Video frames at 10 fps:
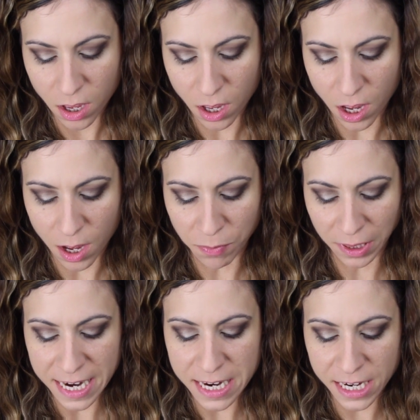uh,
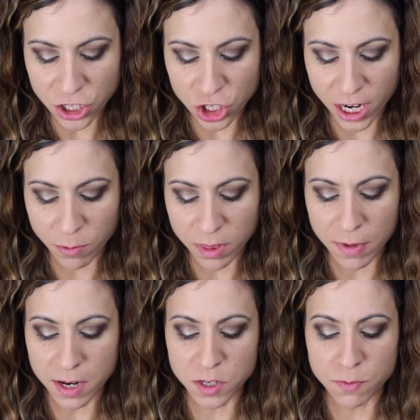blending shade with a
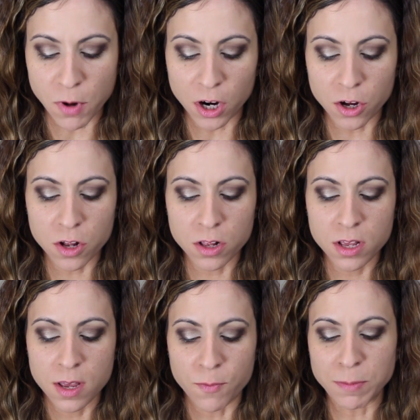bit of sparkle,
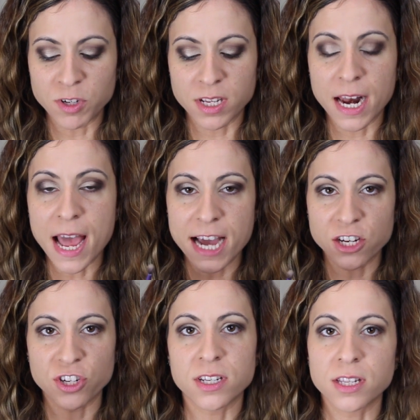but I'm just going to
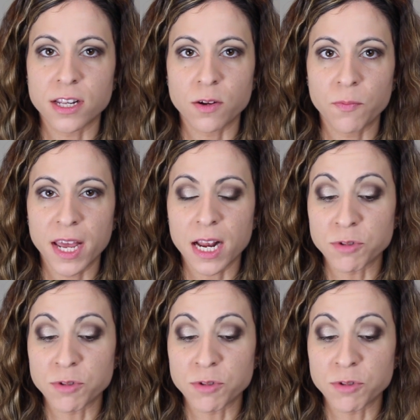add just a little bit.